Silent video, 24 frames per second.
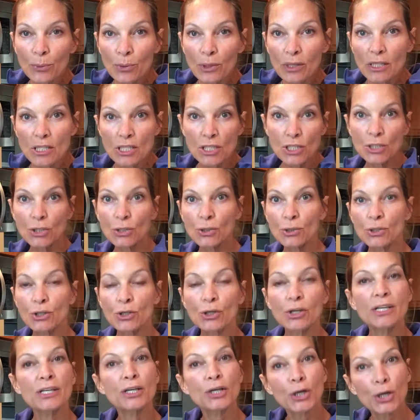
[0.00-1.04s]
really soon you're
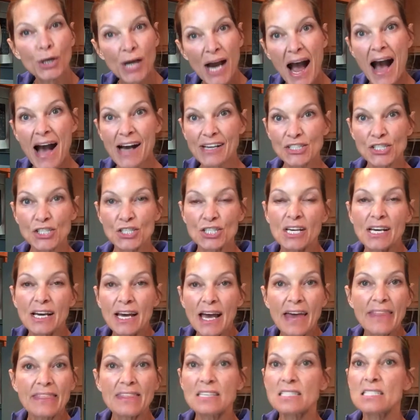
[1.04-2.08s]
going to crash.
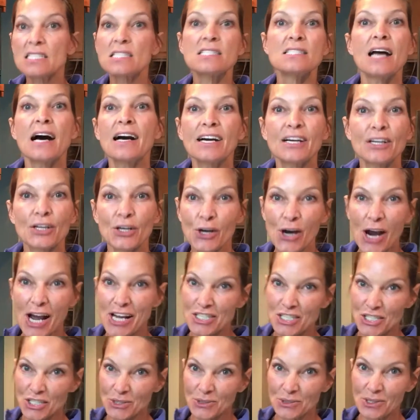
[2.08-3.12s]
This is not going to
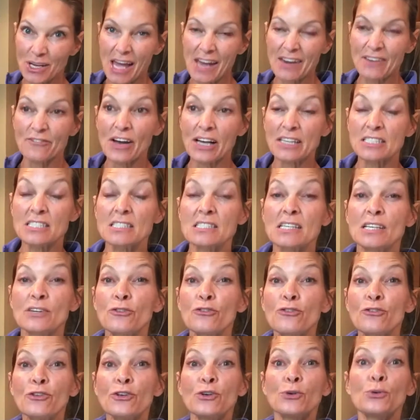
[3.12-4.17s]
crash you, and in fact, it's going to
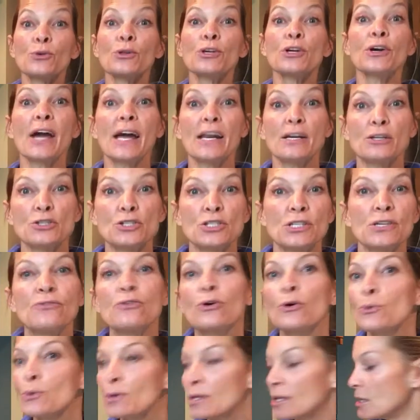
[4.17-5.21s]
fuel your energy
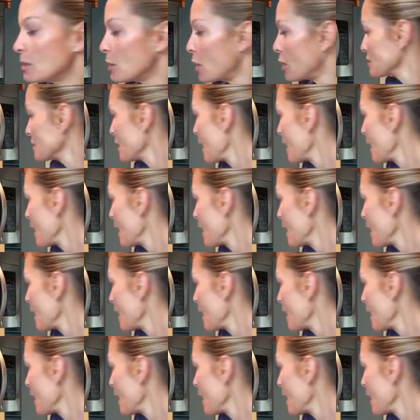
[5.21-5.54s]
for a really long